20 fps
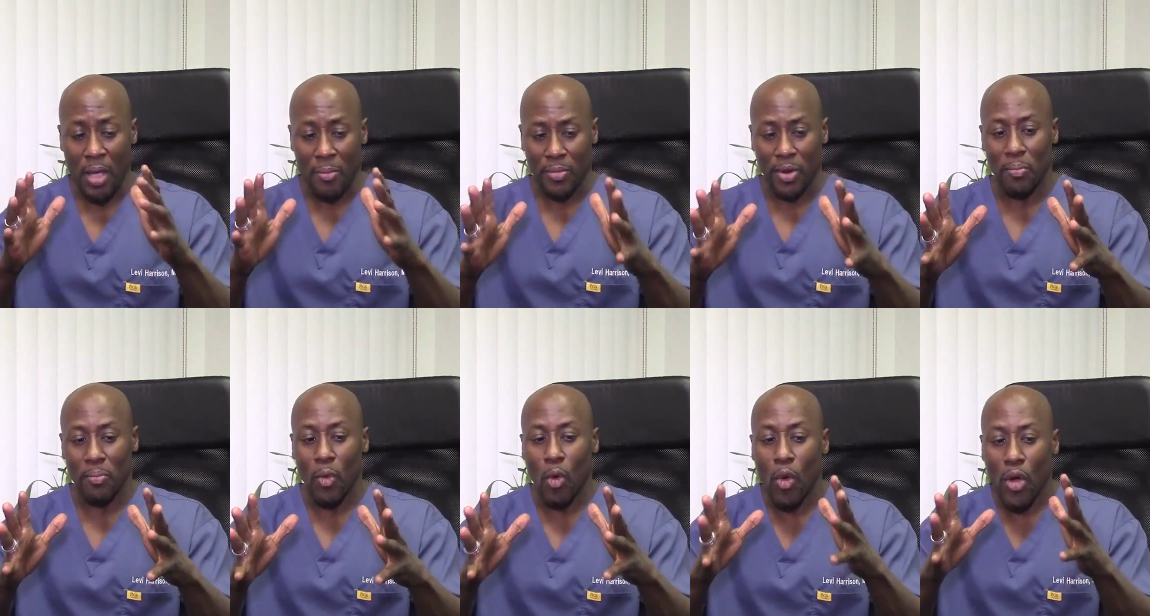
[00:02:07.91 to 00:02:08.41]

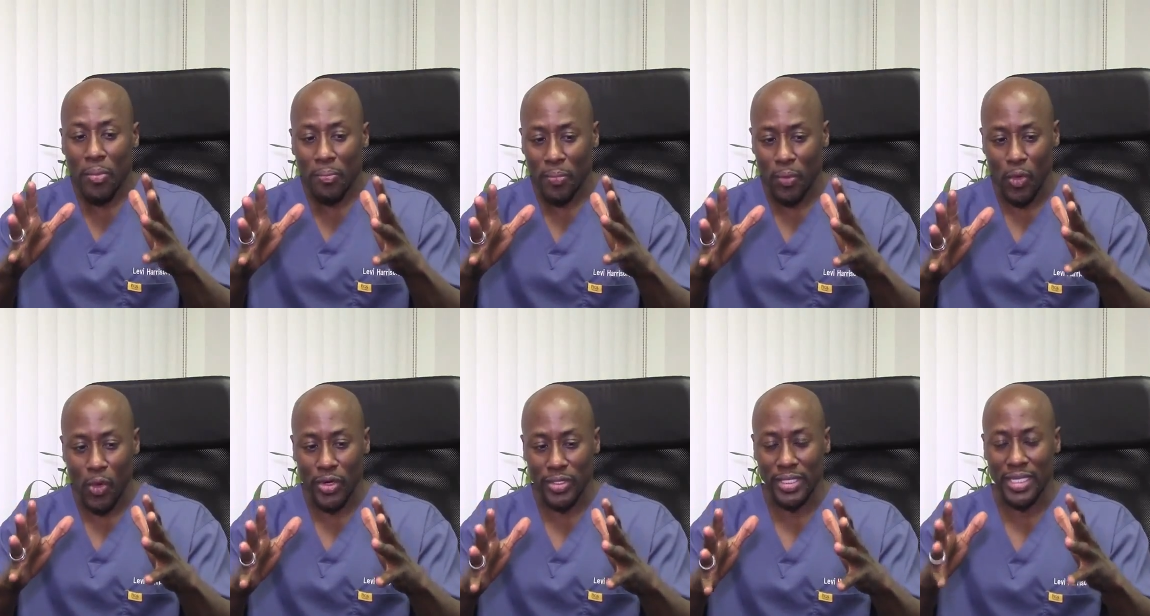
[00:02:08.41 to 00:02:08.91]
but more
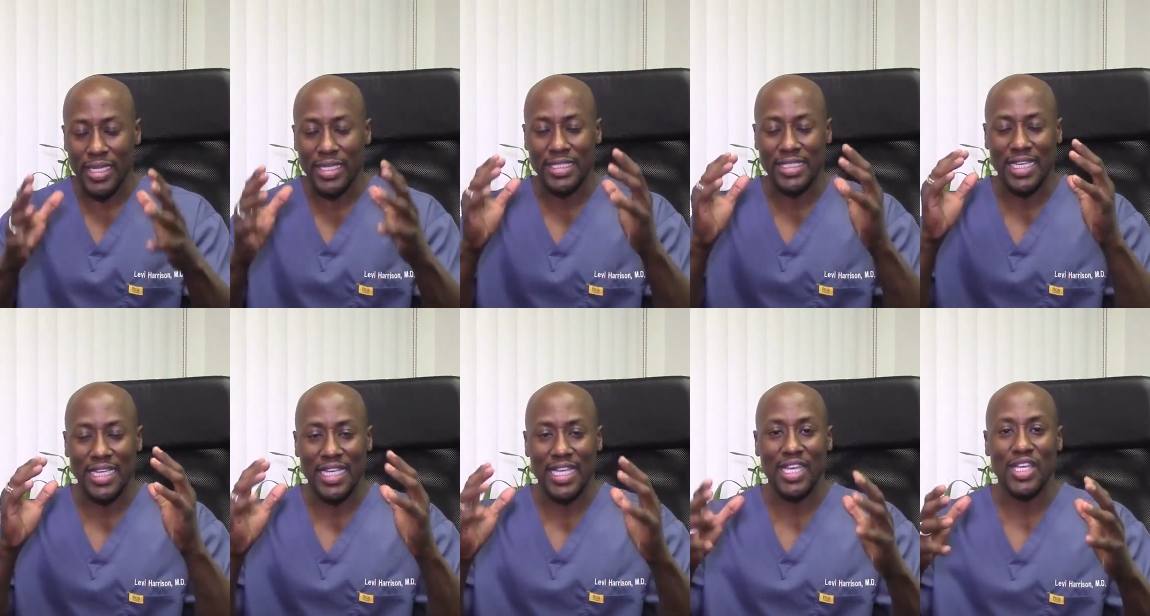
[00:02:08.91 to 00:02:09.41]
importantly,
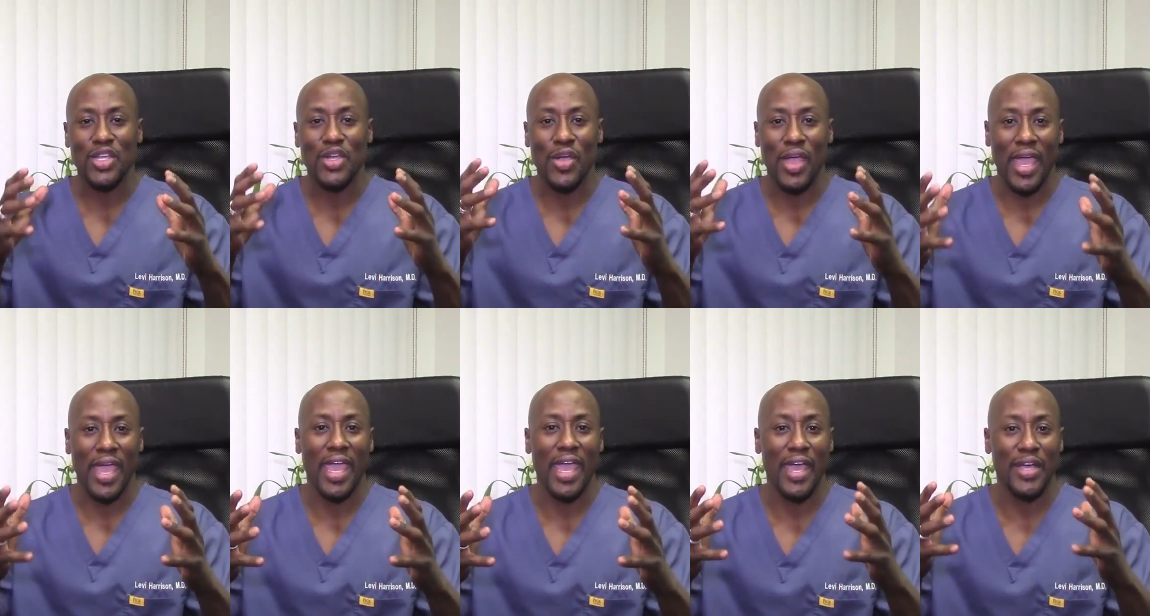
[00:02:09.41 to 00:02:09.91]
to get
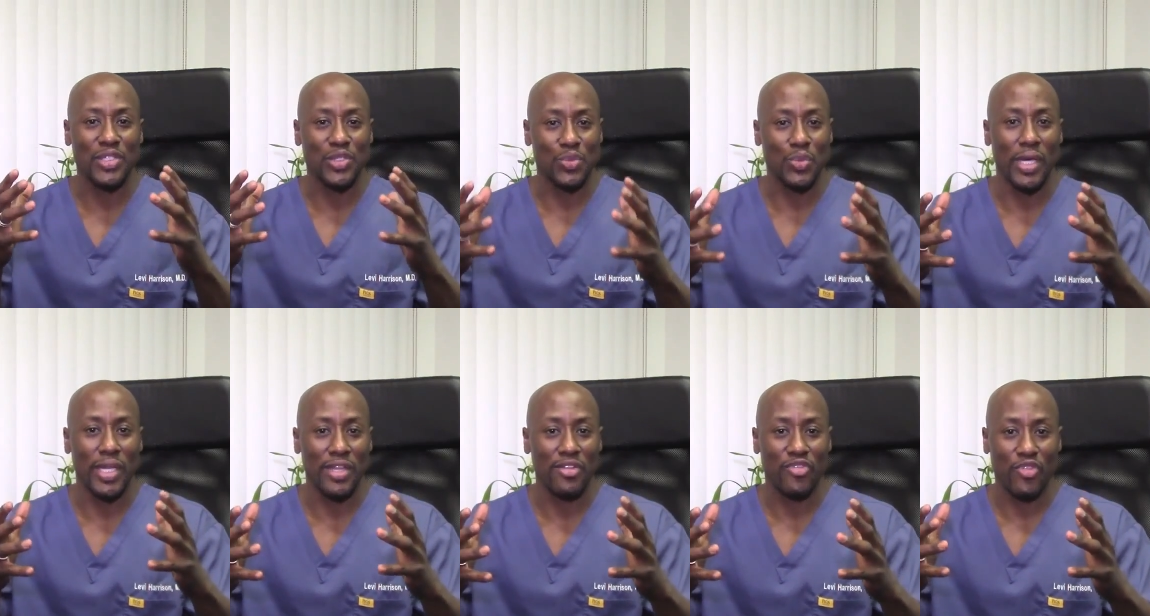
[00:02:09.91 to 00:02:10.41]
your hands
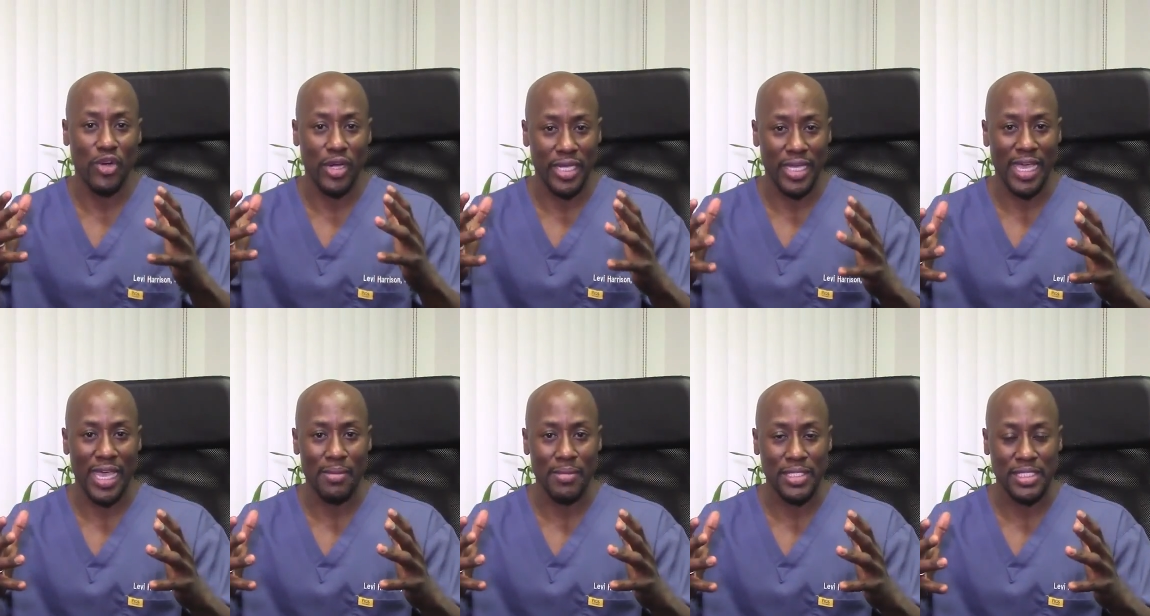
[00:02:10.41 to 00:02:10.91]
ready for a
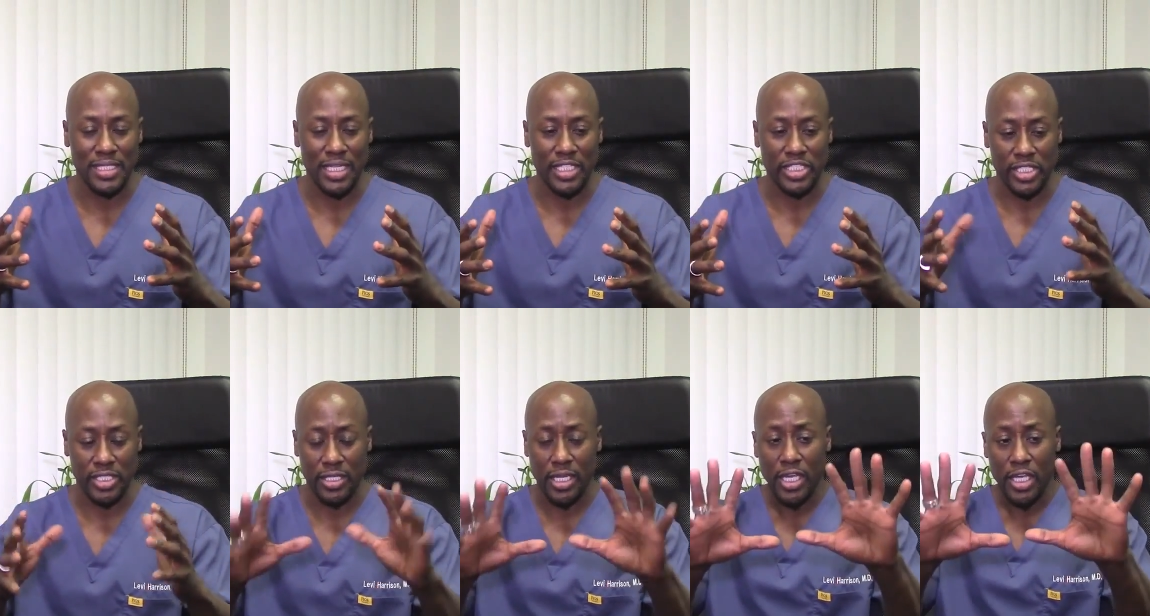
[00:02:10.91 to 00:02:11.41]
gaming
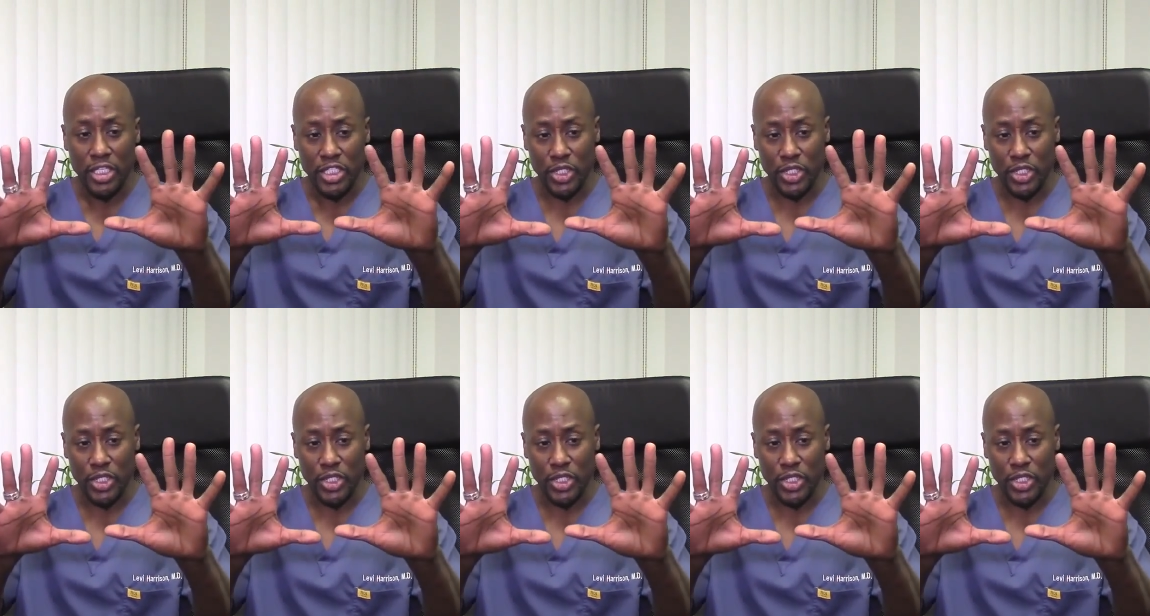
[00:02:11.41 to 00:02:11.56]
session.